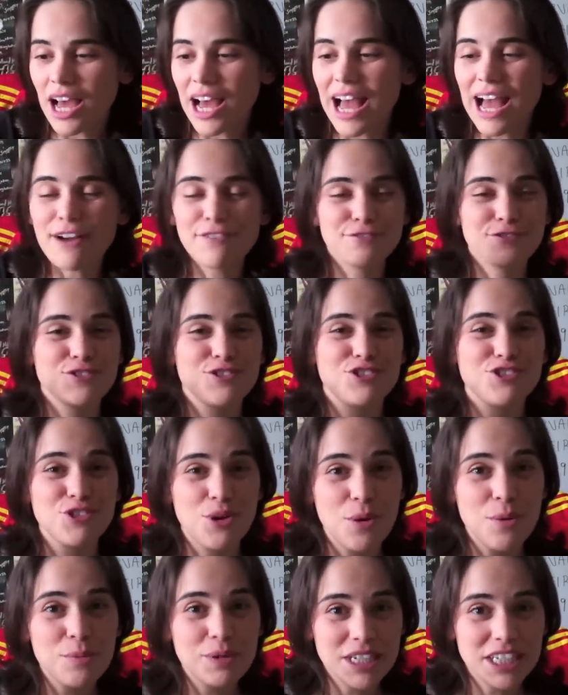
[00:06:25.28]
After
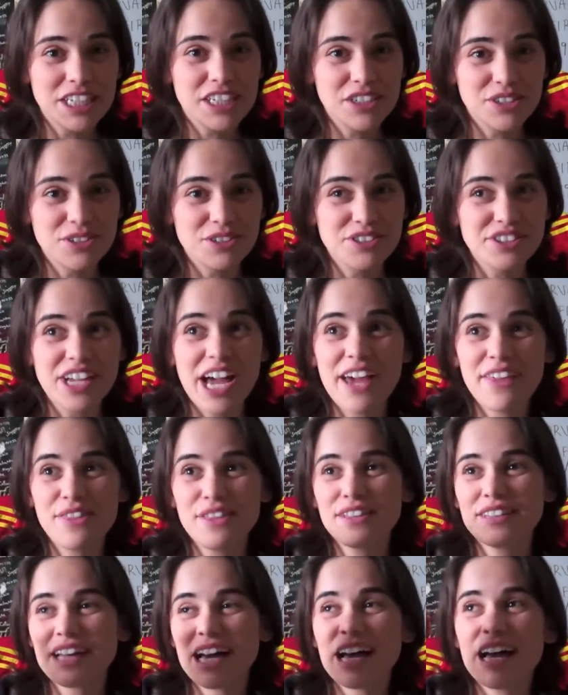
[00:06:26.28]
so many years, I
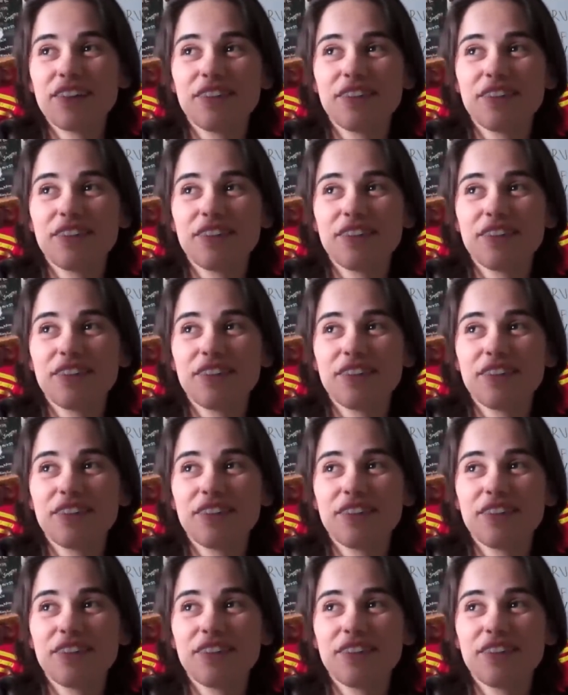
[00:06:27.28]
think